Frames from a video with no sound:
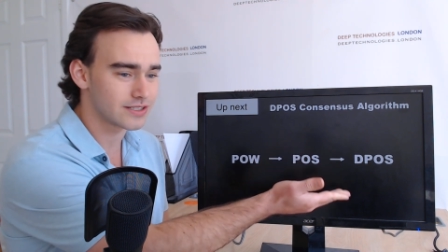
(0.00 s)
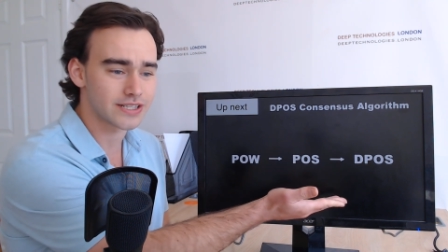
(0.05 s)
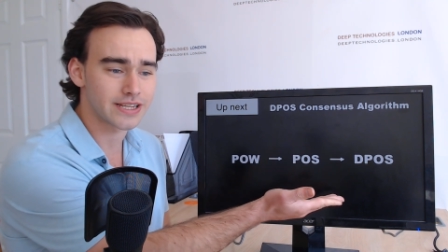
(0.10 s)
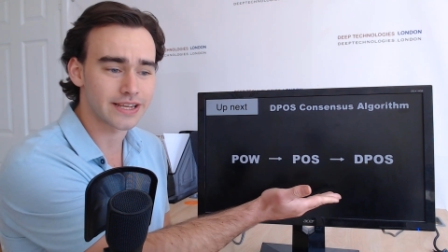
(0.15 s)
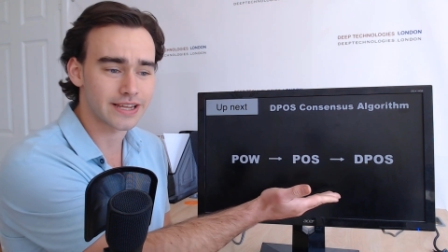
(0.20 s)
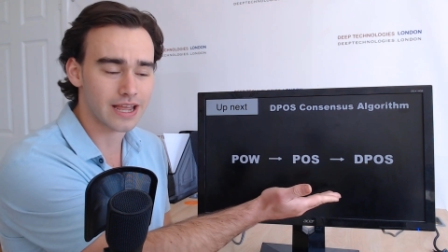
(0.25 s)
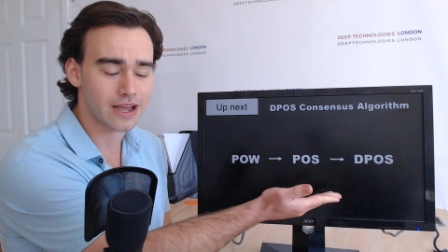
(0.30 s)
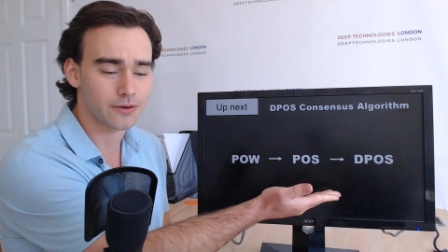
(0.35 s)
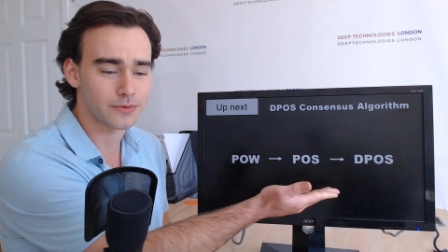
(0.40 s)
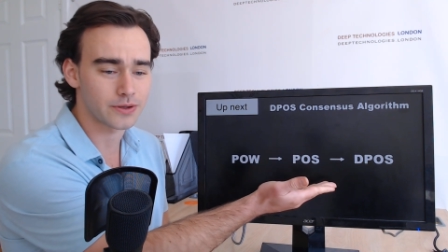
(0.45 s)

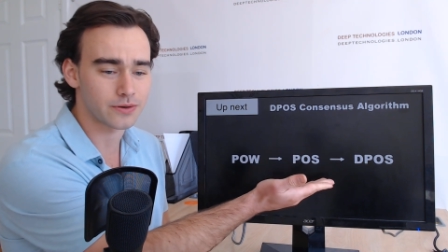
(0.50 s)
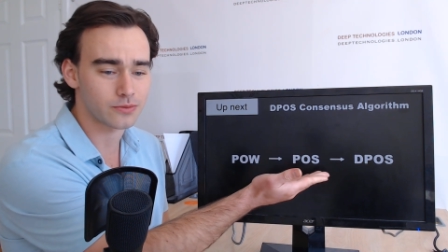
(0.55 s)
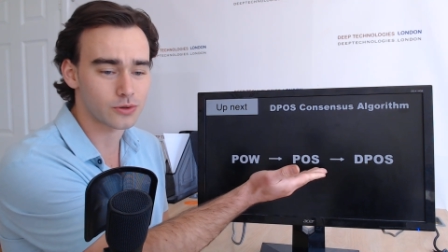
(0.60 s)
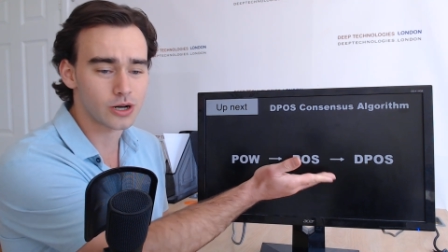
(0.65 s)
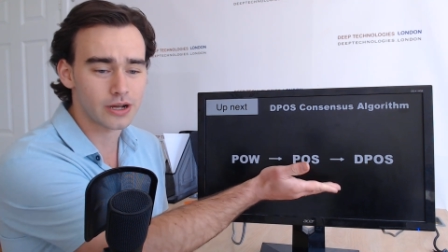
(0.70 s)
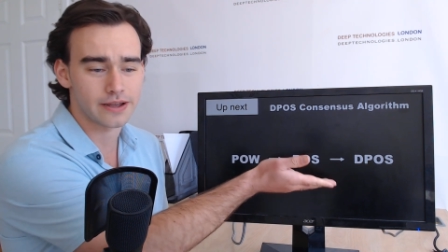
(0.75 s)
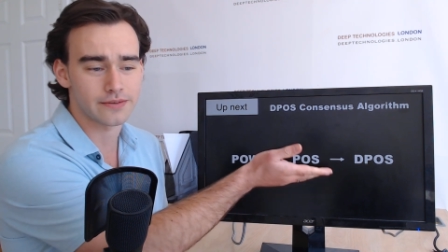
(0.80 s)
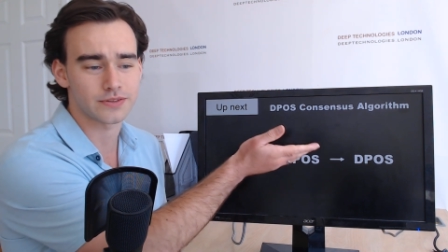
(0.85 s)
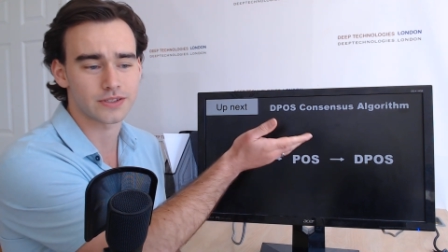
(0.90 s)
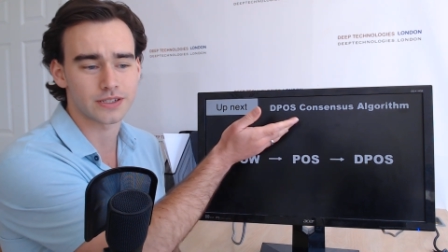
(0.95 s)
seeing how we
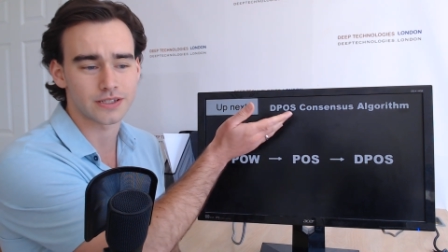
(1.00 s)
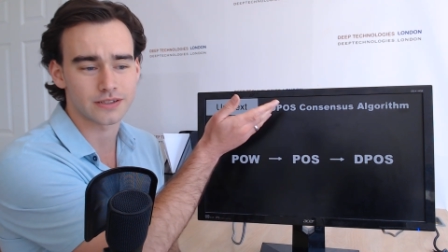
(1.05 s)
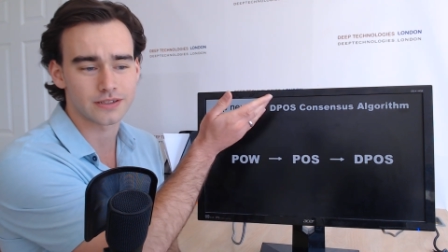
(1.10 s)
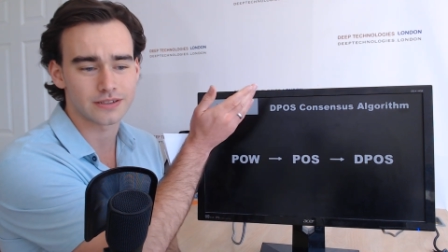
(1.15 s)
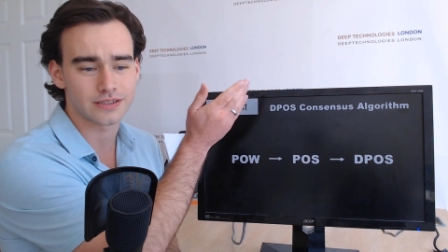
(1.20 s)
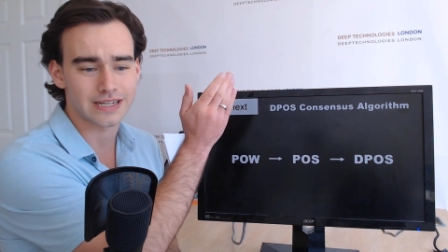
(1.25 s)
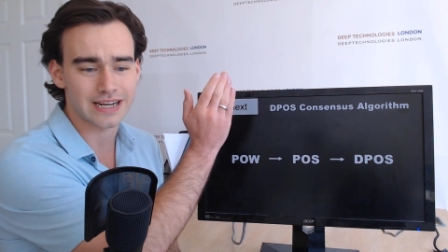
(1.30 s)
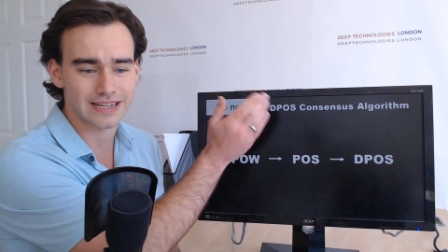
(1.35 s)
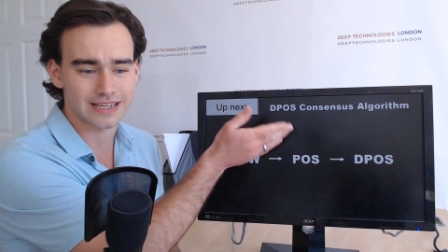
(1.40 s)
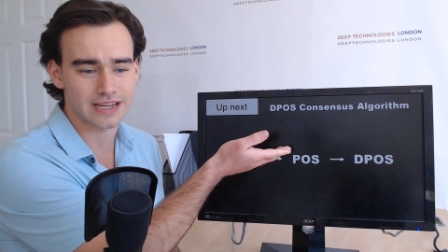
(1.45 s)
arrived at
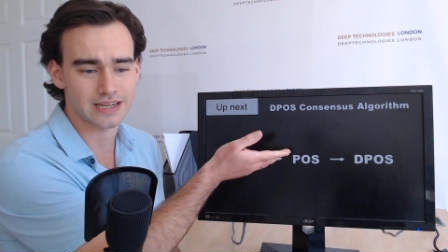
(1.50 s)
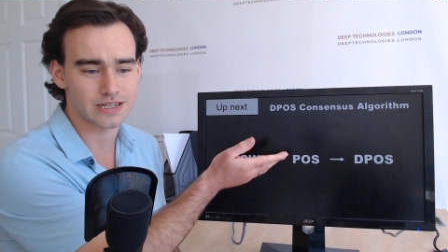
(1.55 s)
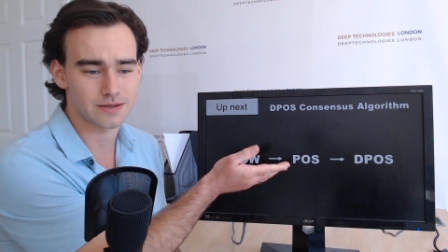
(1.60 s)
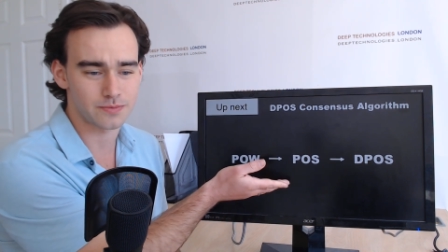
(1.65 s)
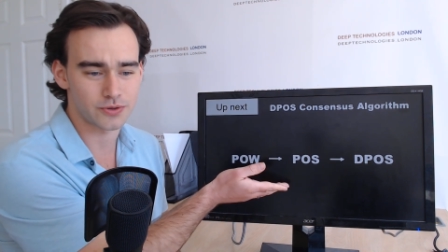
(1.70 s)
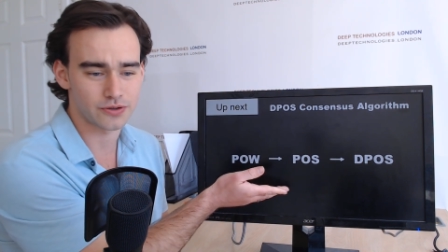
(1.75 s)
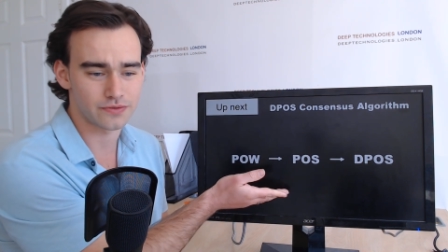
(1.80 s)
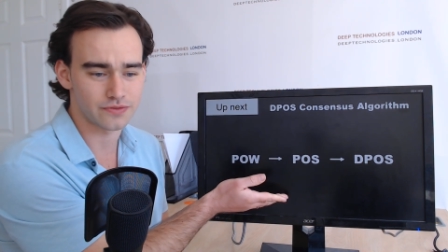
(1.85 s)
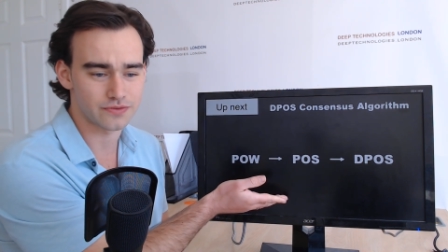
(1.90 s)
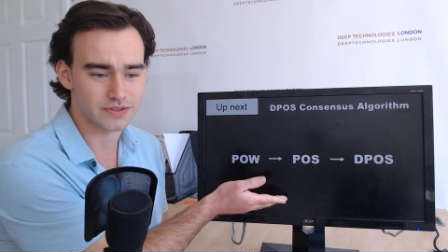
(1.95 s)
delegated
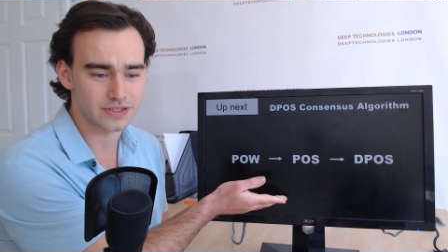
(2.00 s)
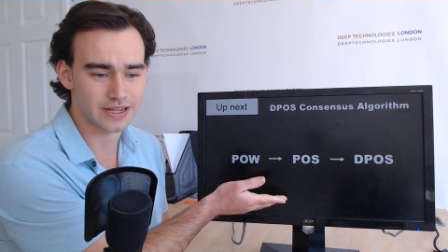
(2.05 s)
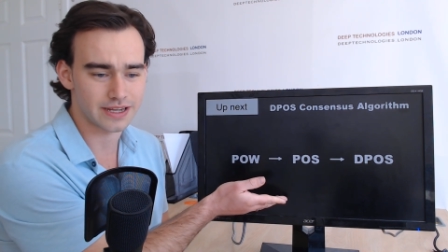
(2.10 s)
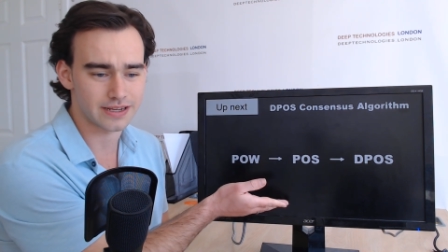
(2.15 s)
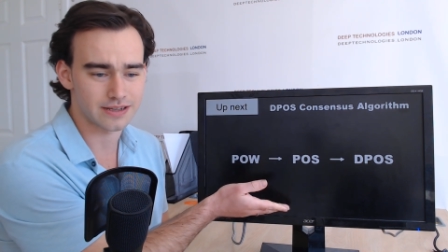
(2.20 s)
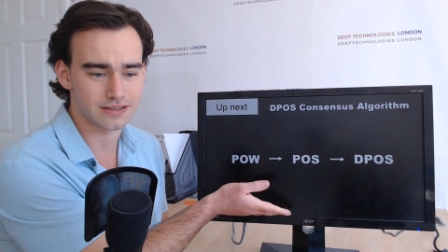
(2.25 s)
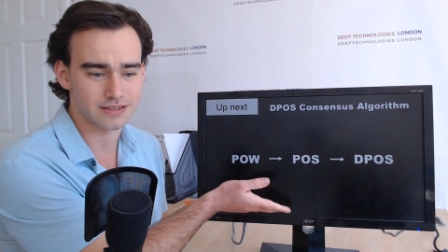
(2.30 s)
proof of stake